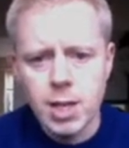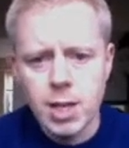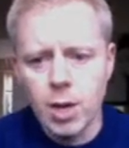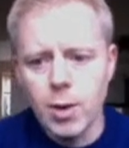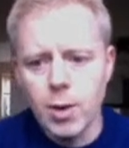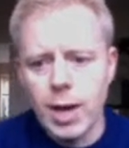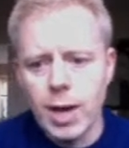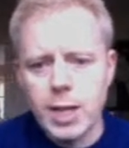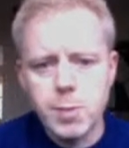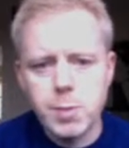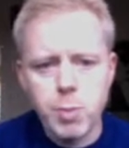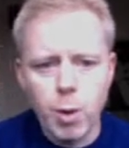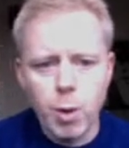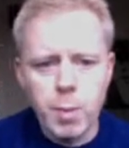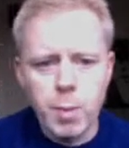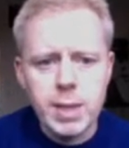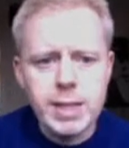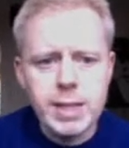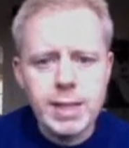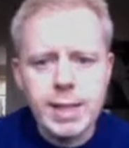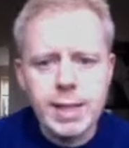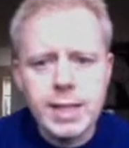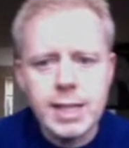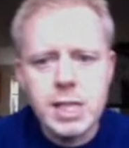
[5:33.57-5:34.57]
So as
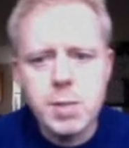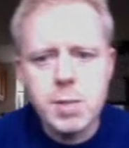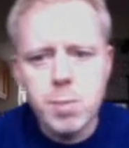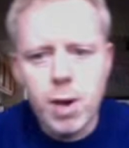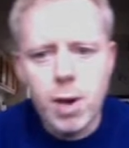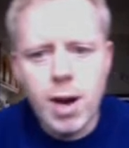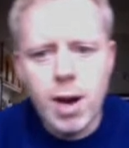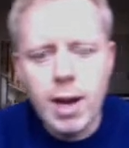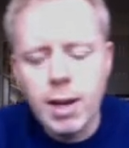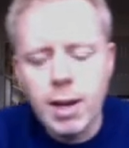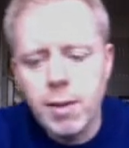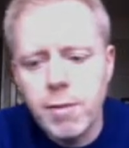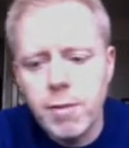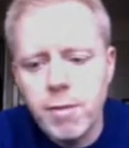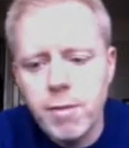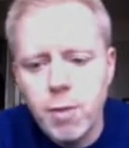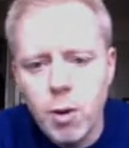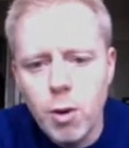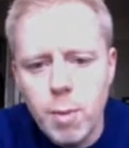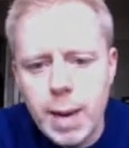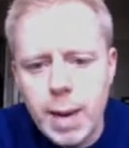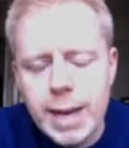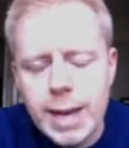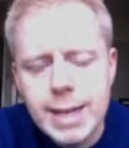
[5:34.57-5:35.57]
promised, the S.M.I.L.E
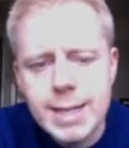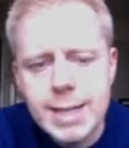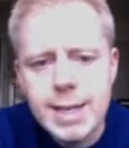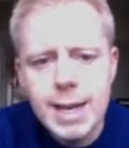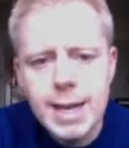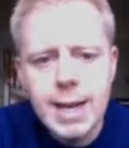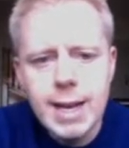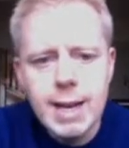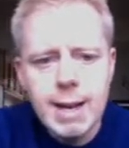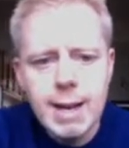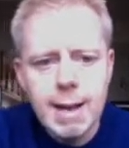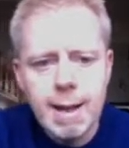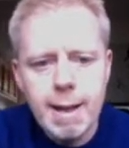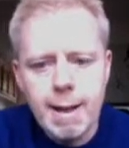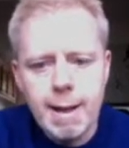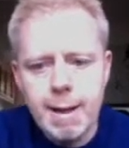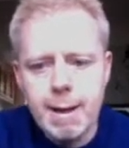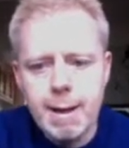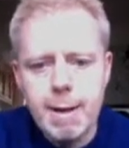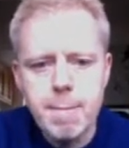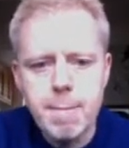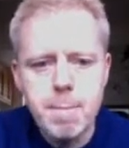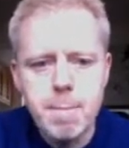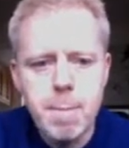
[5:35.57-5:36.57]
format.
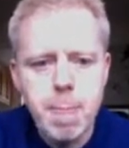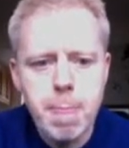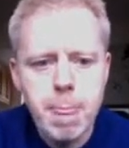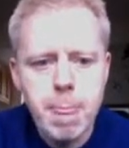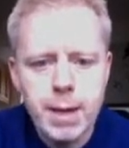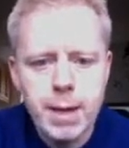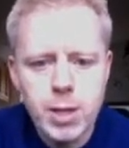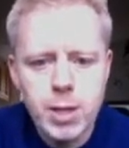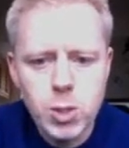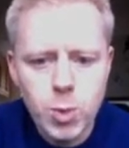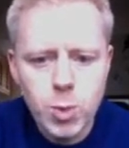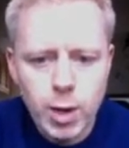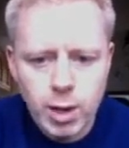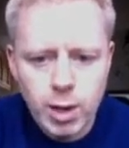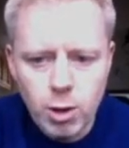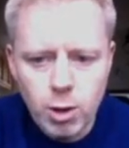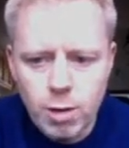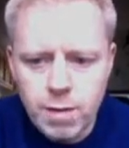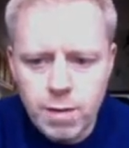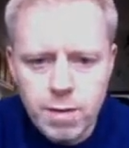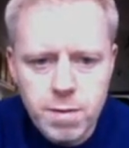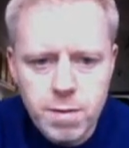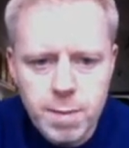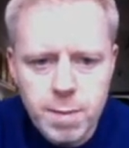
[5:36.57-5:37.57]
There's quite a
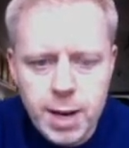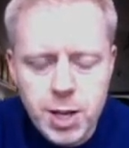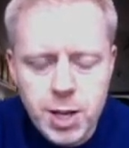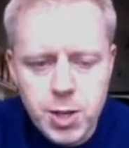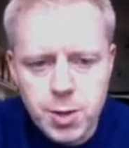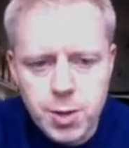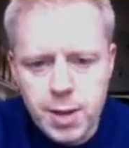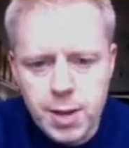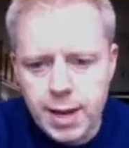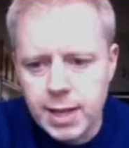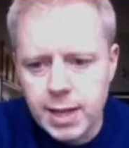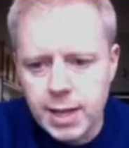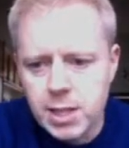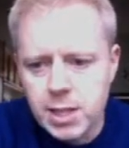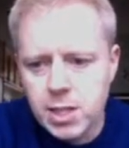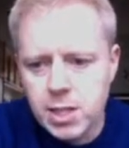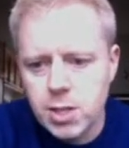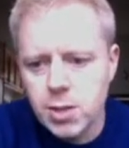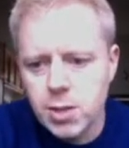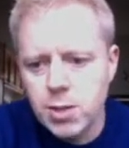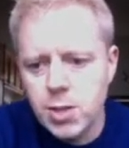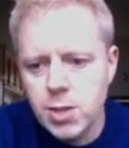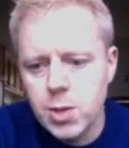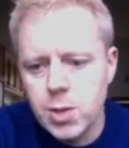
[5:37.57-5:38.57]
lot of information on the
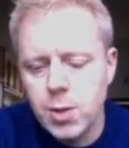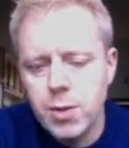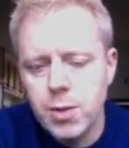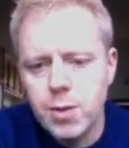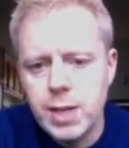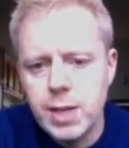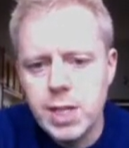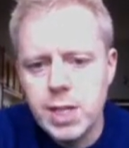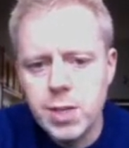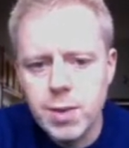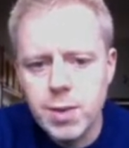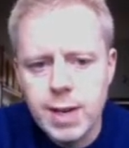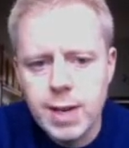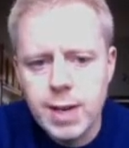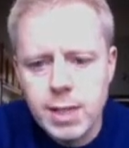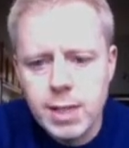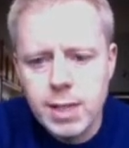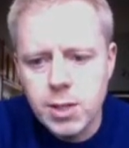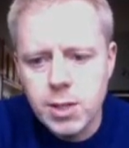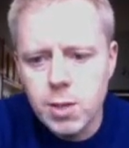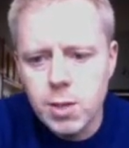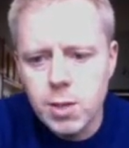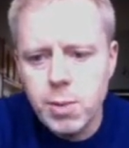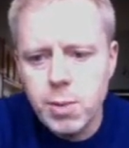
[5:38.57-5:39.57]
next two or three
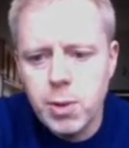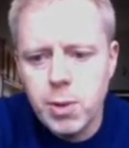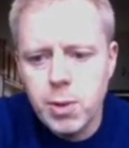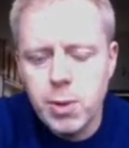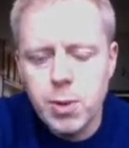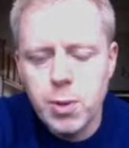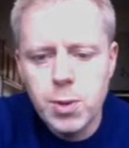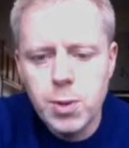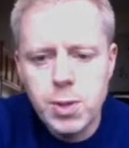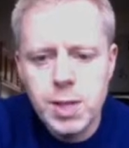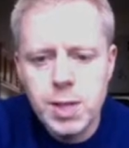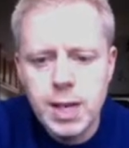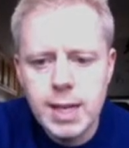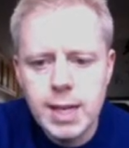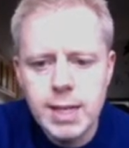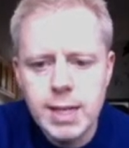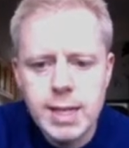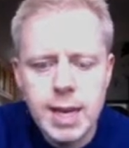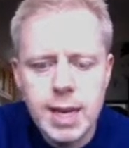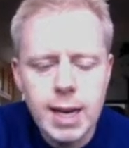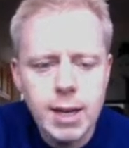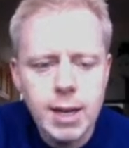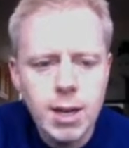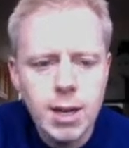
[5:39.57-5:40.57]
screens, so do pause
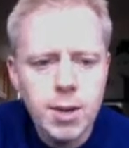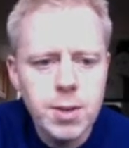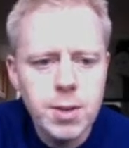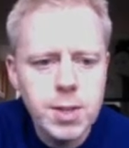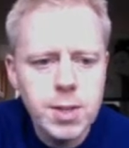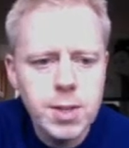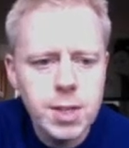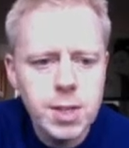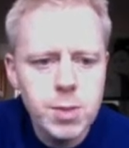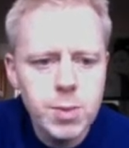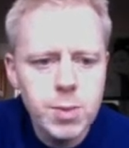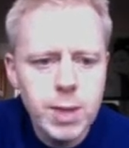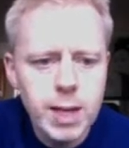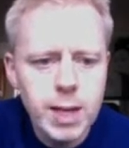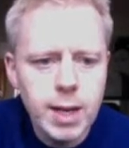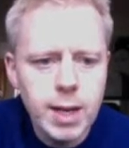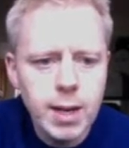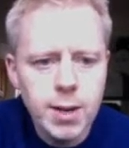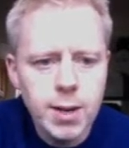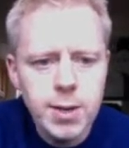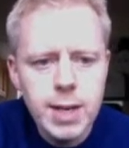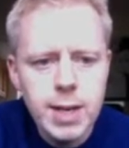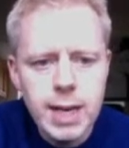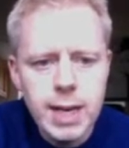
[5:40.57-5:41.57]
and take notes as we
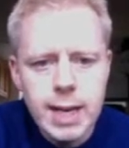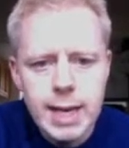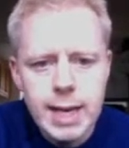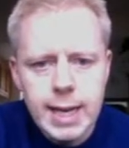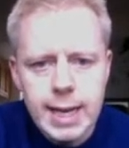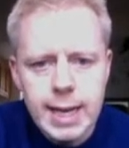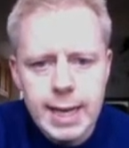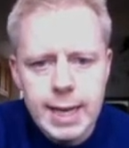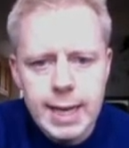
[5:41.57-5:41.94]
go.